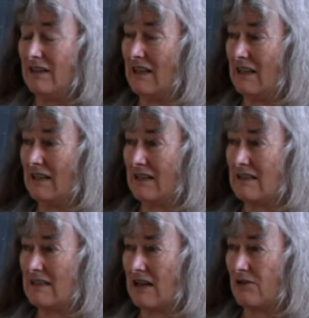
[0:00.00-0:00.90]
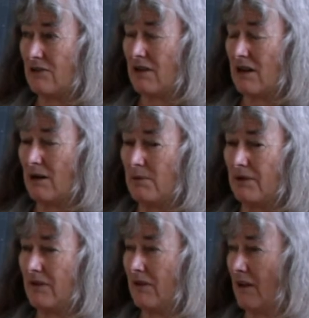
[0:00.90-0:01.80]
need these
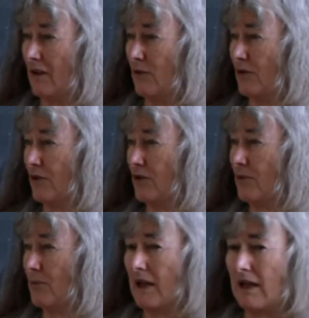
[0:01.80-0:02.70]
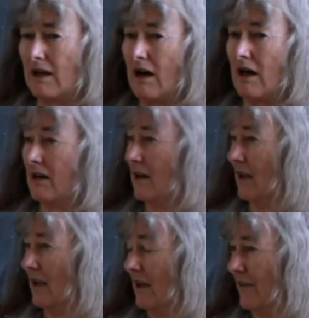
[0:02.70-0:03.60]
hydrocarbons in order to make our
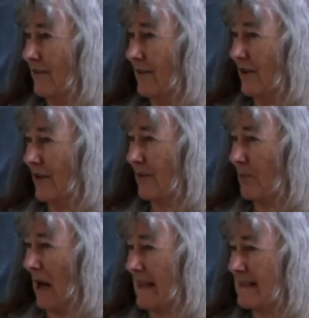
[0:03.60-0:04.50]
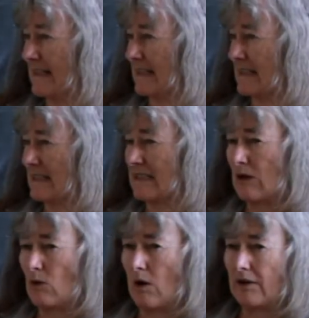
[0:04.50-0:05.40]
various plastics and right.
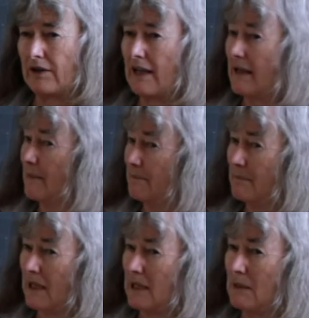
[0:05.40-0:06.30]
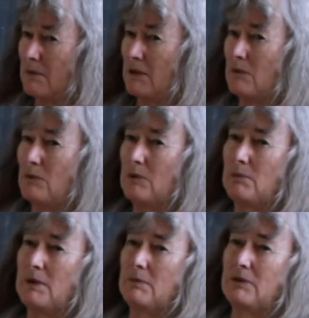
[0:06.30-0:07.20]
so on? Maybe
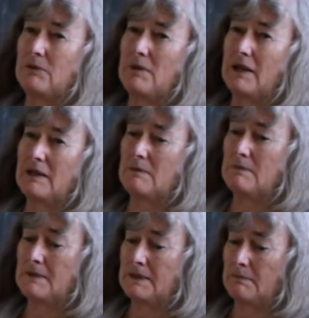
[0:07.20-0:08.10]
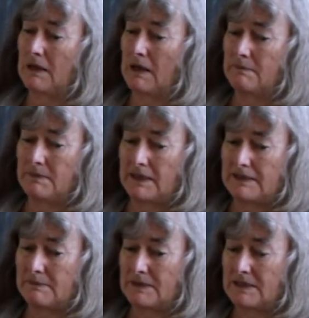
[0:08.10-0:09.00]
we'll be able to make them with
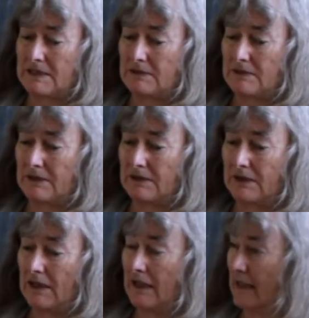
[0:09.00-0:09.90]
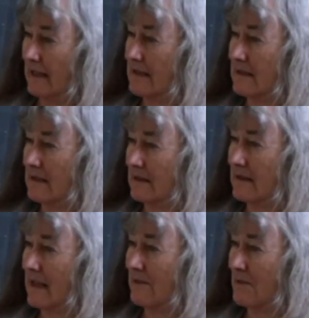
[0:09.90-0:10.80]
plant-based material. That's
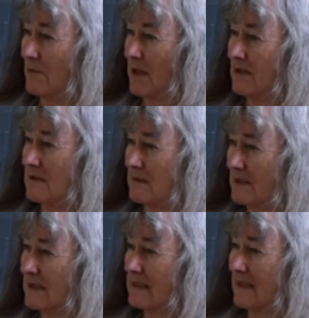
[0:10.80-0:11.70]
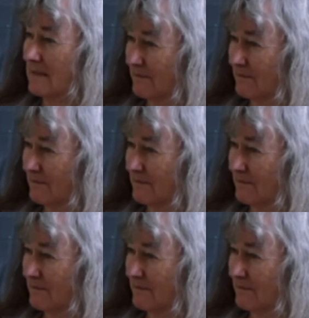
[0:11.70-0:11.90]
that remains to be seen.